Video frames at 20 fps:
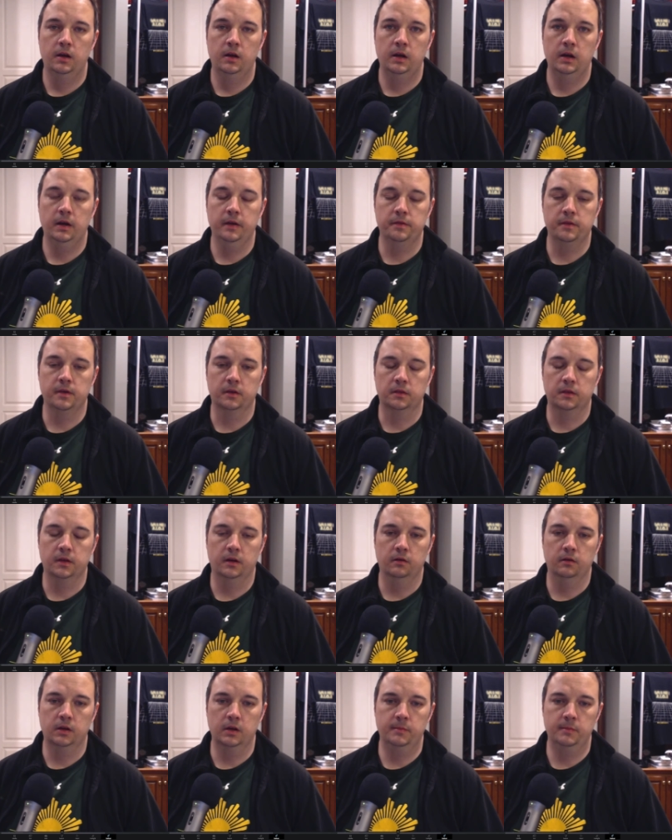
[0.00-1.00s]
I think that'll
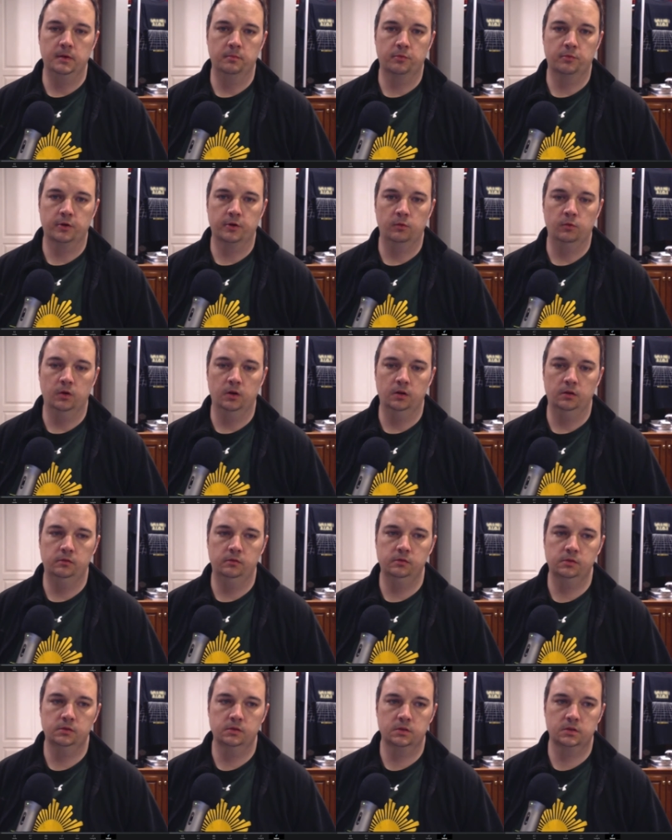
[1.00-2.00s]
get me pretty well
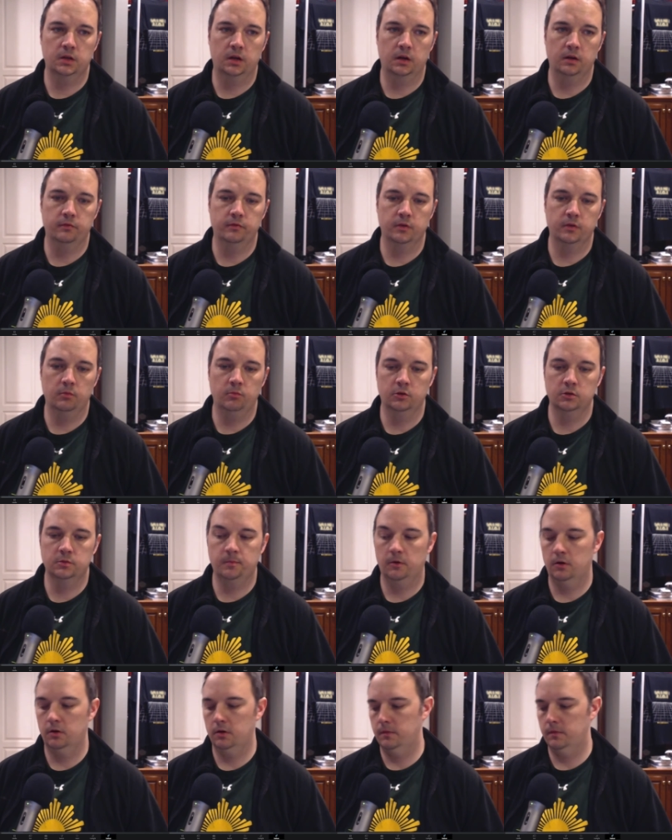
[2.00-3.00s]
set up for the most part.